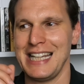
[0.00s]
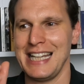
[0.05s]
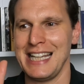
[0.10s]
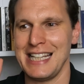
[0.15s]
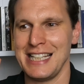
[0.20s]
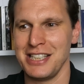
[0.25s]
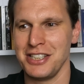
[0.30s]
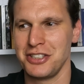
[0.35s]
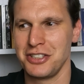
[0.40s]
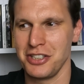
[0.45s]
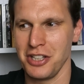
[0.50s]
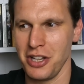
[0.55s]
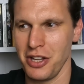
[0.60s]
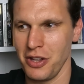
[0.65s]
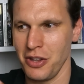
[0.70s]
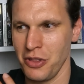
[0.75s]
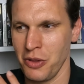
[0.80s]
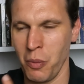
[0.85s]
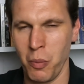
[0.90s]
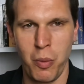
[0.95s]
is
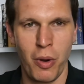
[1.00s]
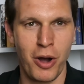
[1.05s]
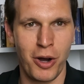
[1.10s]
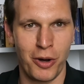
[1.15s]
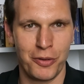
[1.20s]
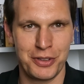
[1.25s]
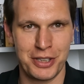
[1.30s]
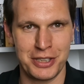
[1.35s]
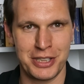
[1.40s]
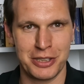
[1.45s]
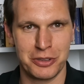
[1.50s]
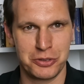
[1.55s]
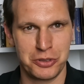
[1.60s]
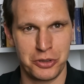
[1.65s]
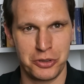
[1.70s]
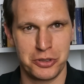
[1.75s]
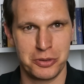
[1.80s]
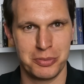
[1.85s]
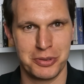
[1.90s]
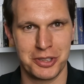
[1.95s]
the world that Neal
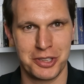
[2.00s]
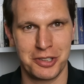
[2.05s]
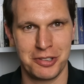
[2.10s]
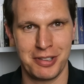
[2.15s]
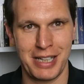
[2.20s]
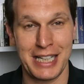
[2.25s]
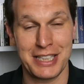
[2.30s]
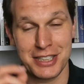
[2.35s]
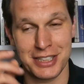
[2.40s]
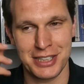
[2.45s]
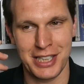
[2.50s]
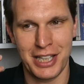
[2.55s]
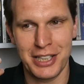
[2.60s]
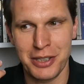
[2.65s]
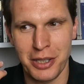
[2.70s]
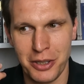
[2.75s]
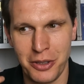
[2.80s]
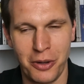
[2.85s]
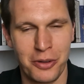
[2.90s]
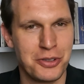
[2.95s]
Shusterman creates and
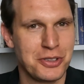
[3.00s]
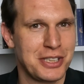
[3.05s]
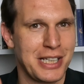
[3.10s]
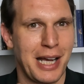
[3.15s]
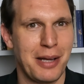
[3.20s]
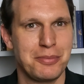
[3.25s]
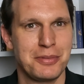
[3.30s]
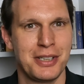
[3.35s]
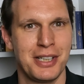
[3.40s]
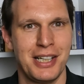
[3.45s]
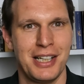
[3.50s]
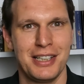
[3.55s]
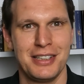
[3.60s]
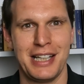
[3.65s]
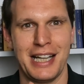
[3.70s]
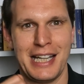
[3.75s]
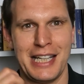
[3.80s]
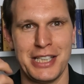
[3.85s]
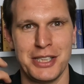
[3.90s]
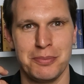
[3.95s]
the concept
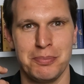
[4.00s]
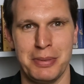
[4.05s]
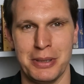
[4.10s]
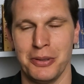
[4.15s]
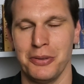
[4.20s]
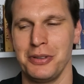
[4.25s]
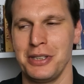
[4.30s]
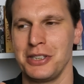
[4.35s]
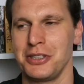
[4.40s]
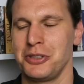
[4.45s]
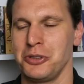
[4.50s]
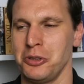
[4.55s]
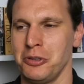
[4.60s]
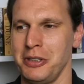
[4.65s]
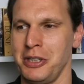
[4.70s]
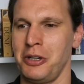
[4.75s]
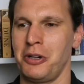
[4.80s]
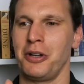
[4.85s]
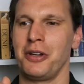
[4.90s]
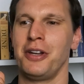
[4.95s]
that he's built this
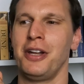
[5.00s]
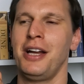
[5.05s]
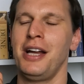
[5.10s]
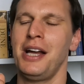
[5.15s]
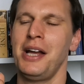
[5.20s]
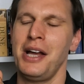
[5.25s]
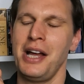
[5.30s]
story on.